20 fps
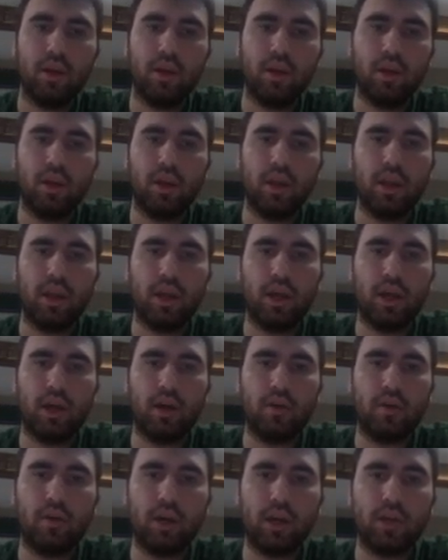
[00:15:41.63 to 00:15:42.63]
And
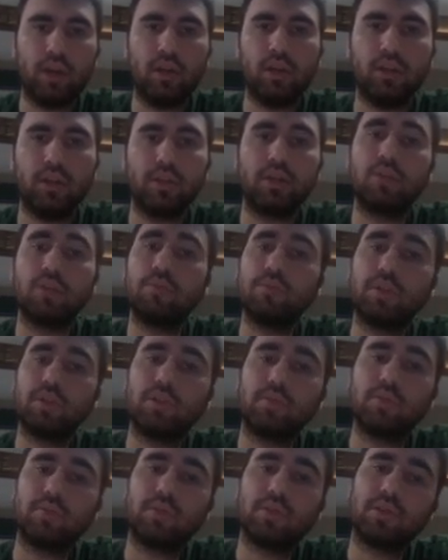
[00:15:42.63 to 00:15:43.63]
now I could consider
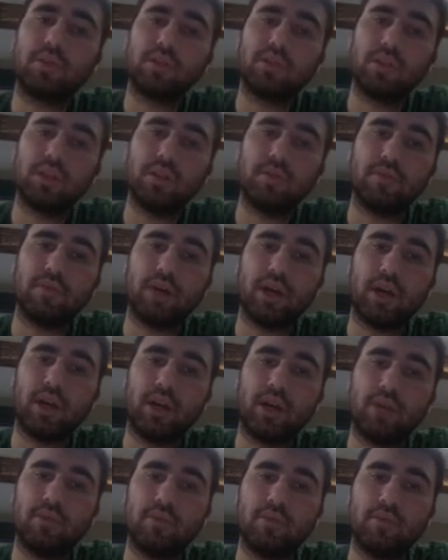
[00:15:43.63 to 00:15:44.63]
bishop
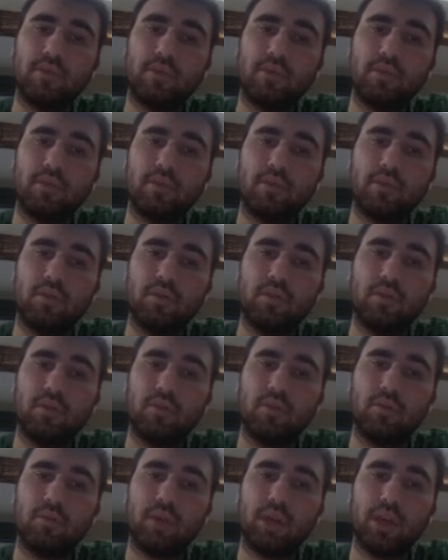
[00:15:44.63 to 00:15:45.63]
c5,
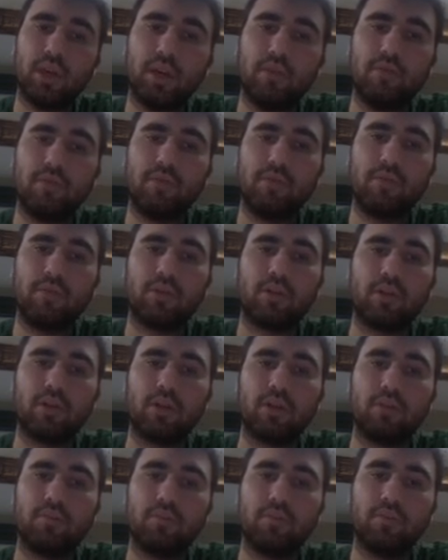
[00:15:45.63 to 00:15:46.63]

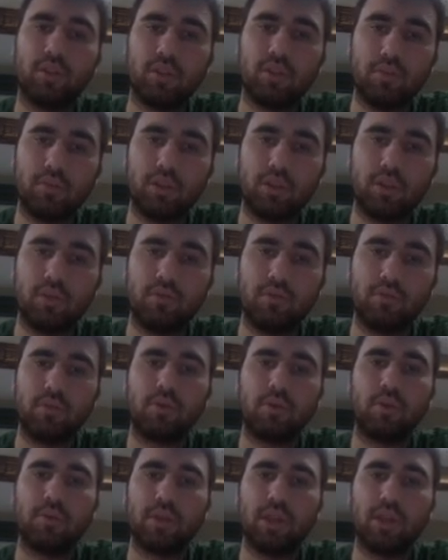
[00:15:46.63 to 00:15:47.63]
ba4, bishop
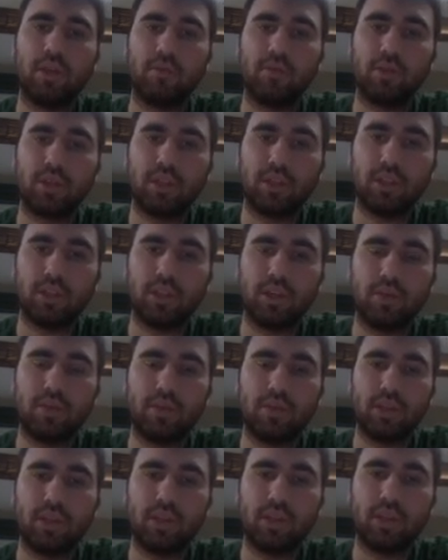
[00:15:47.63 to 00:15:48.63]
d4, but they have rook
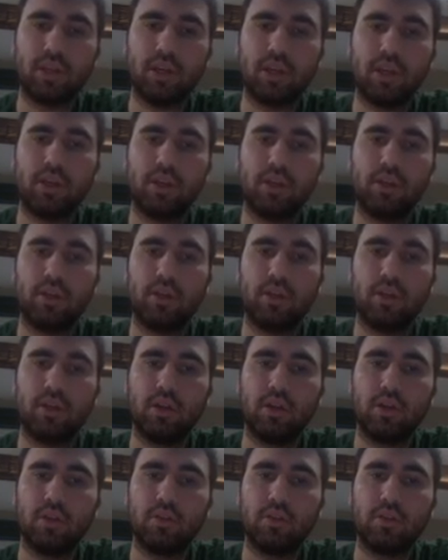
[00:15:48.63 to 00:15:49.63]
d7 at the end.
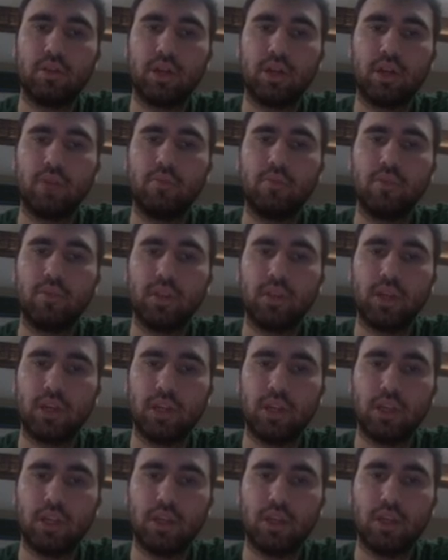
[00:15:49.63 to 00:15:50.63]
So okay, I'll move the
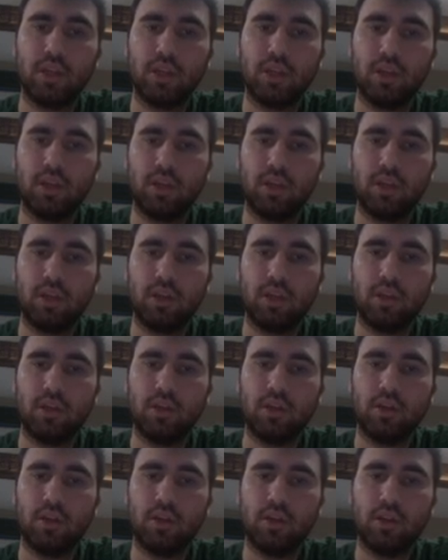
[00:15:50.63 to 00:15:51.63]
knight.
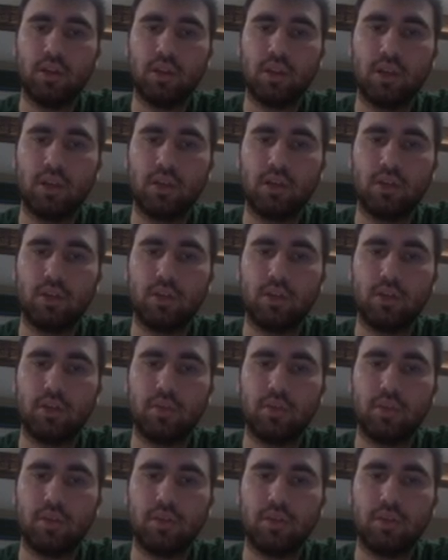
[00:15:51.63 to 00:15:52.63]
I think it should
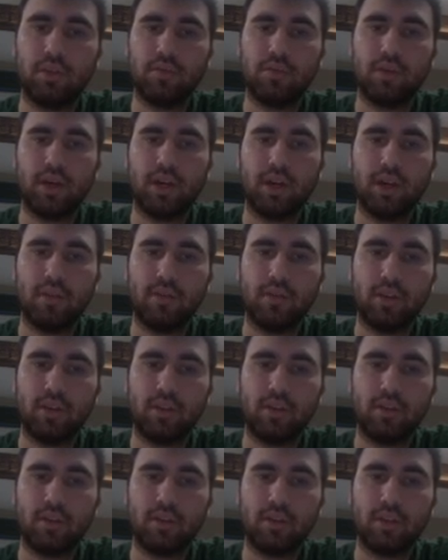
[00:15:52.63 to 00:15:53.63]
come to c5.
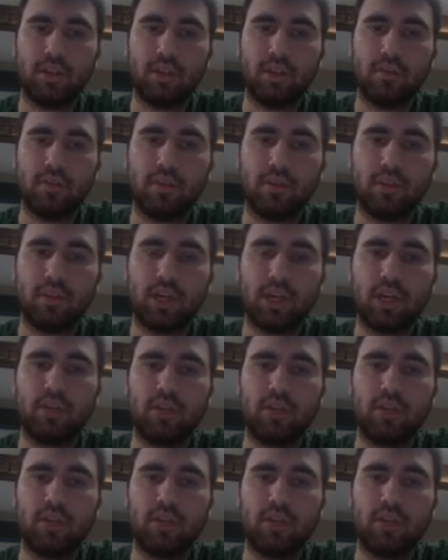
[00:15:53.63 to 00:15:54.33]
That looks like the most active